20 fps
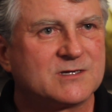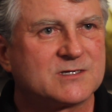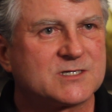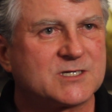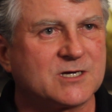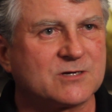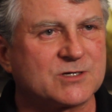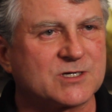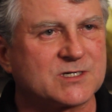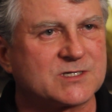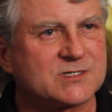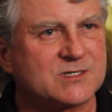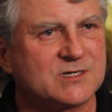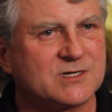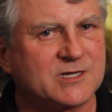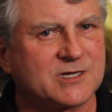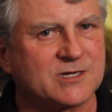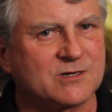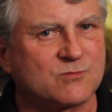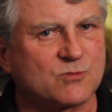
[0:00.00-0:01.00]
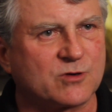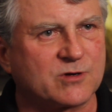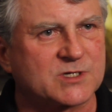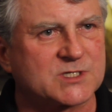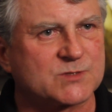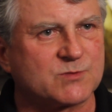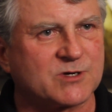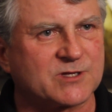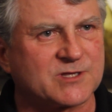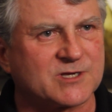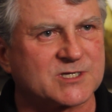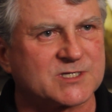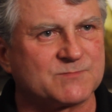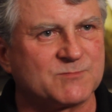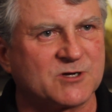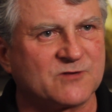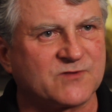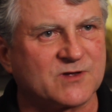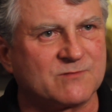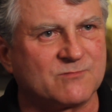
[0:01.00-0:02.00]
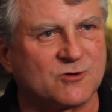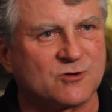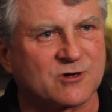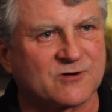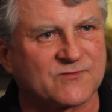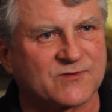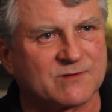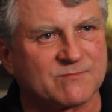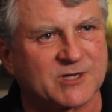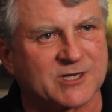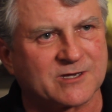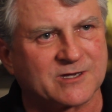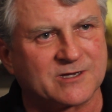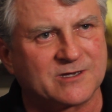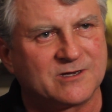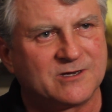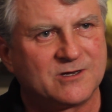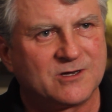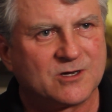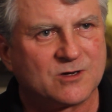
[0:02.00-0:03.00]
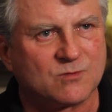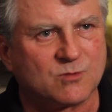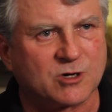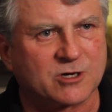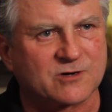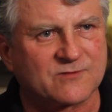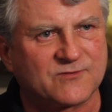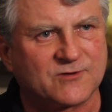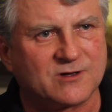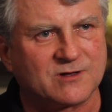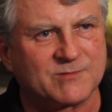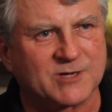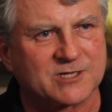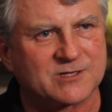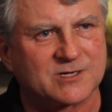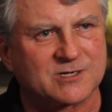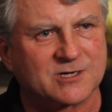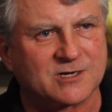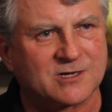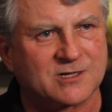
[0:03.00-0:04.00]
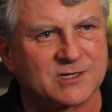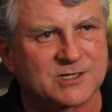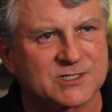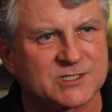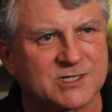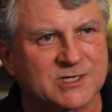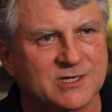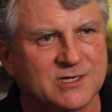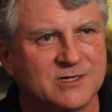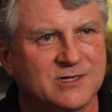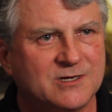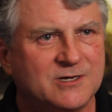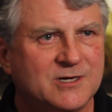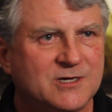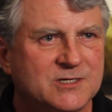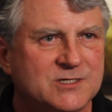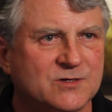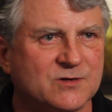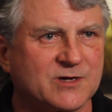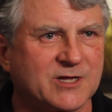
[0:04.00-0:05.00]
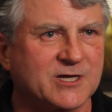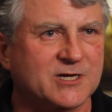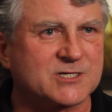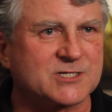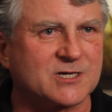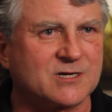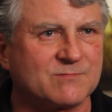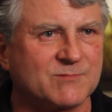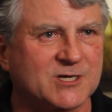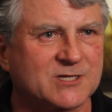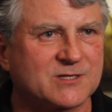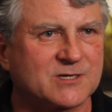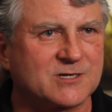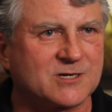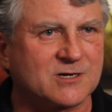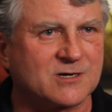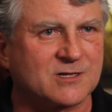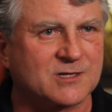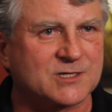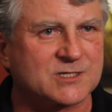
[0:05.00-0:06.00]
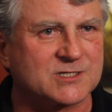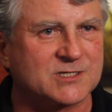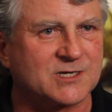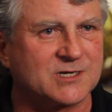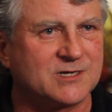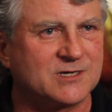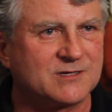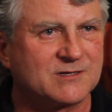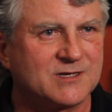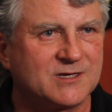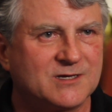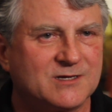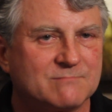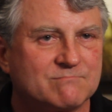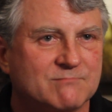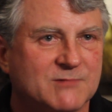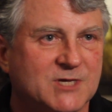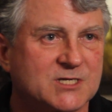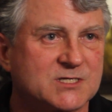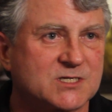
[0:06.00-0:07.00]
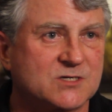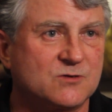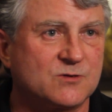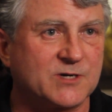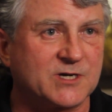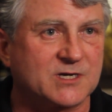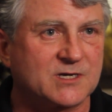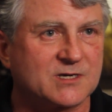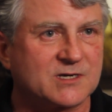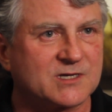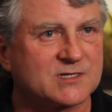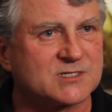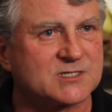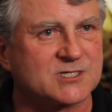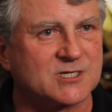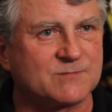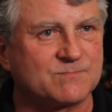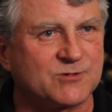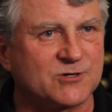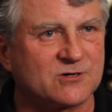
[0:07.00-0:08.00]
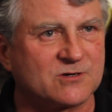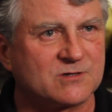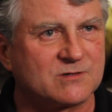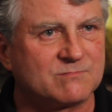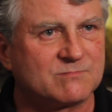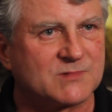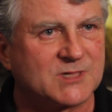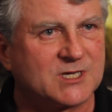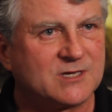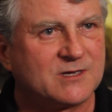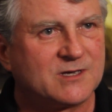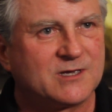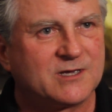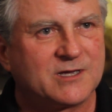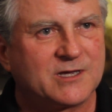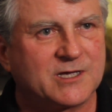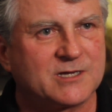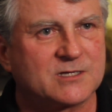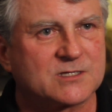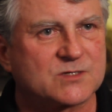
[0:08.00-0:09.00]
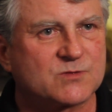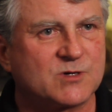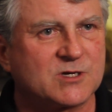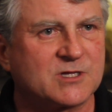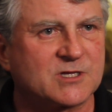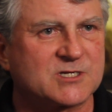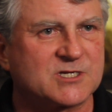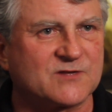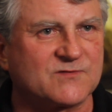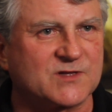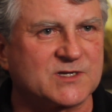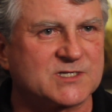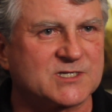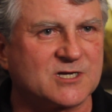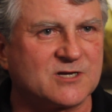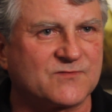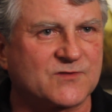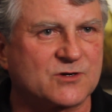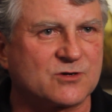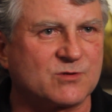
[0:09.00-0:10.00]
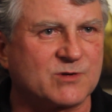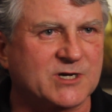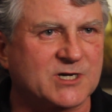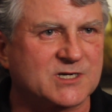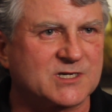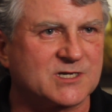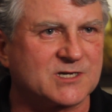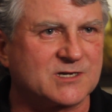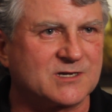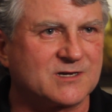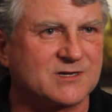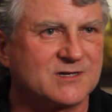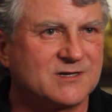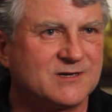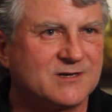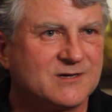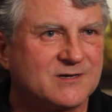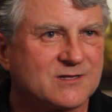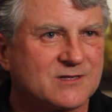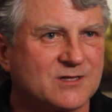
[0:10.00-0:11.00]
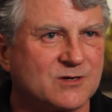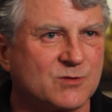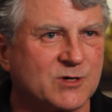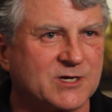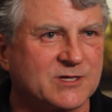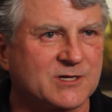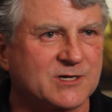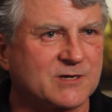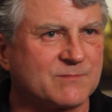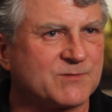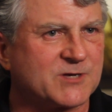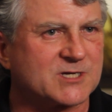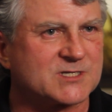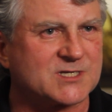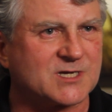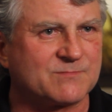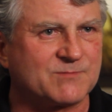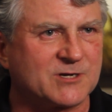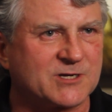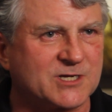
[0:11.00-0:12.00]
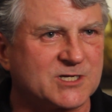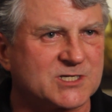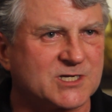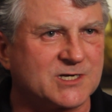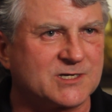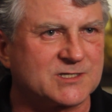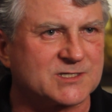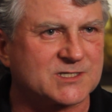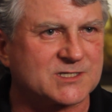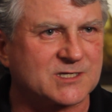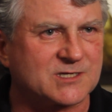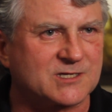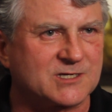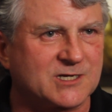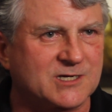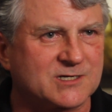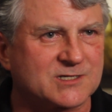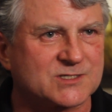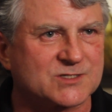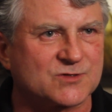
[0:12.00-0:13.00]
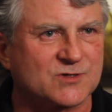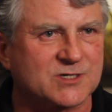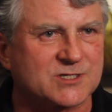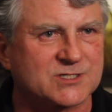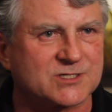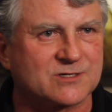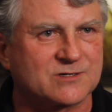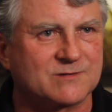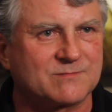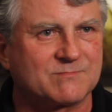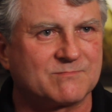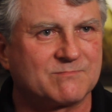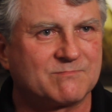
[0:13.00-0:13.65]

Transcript: So just it works with us moving more from a waterfall methodology to an agile methodology. It's quick, it's simple, and it's relatively self-correcting the way that it picks up any changes to the data structure.